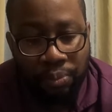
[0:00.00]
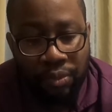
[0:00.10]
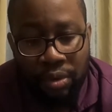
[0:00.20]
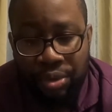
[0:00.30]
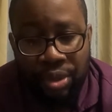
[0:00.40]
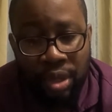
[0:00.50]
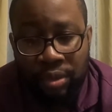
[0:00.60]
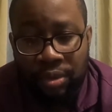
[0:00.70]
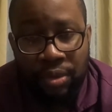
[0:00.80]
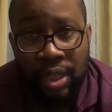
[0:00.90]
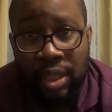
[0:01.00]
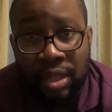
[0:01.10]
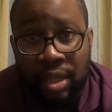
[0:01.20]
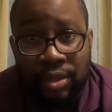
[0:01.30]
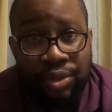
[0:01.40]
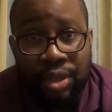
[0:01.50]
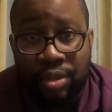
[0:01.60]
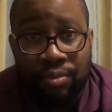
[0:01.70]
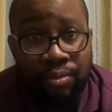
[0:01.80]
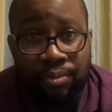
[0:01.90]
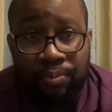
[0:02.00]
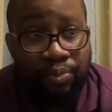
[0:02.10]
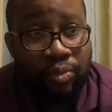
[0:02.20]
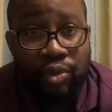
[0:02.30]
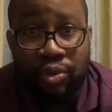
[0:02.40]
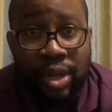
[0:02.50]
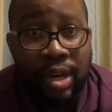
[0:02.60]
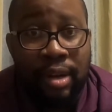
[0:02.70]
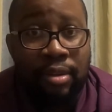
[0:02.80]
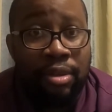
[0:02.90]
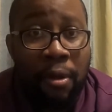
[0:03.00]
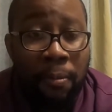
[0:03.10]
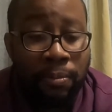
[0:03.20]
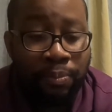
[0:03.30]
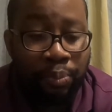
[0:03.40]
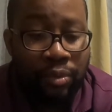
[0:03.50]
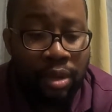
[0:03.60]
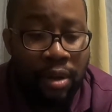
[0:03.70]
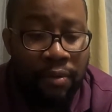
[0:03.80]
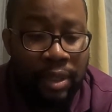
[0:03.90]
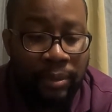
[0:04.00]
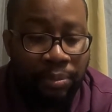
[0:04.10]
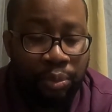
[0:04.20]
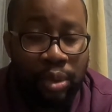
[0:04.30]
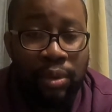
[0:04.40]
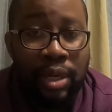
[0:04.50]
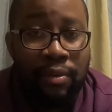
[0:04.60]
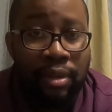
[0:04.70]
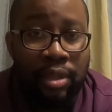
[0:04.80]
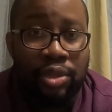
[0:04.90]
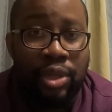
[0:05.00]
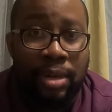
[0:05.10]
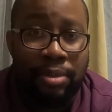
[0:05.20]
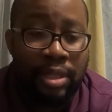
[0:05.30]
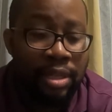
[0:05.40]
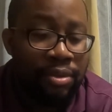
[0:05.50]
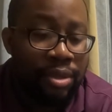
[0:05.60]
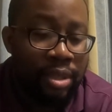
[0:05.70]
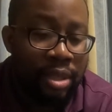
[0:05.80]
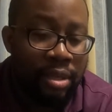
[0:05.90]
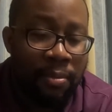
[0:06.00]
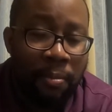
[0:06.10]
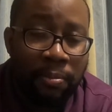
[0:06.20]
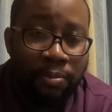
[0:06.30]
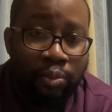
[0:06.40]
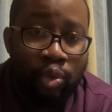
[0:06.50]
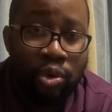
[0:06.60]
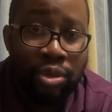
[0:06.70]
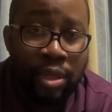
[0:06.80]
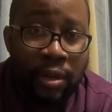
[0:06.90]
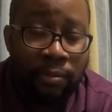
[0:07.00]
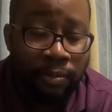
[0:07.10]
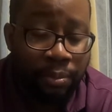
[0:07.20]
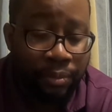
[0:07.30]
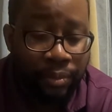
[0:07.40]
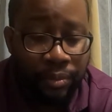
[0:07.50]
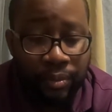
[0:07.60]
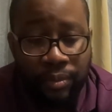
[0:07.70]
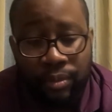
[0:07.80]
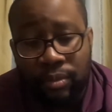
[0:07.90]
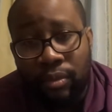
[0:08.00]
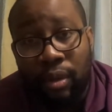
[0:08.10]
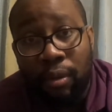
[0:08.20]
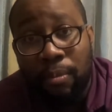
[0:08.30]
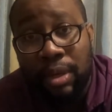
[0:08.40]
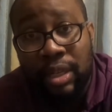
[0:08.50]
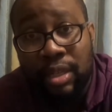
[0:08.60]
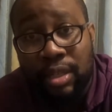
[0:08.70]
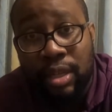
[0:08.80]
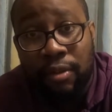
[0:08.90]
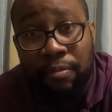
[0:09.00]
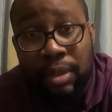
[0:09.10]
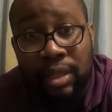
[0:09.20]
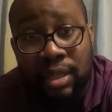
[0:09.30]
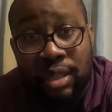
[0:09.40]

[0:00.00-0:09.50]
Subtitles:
no salt, no anything. It's just straight out of the oven or whatever contraption they use to roast it. Pretty good stuff, pretty good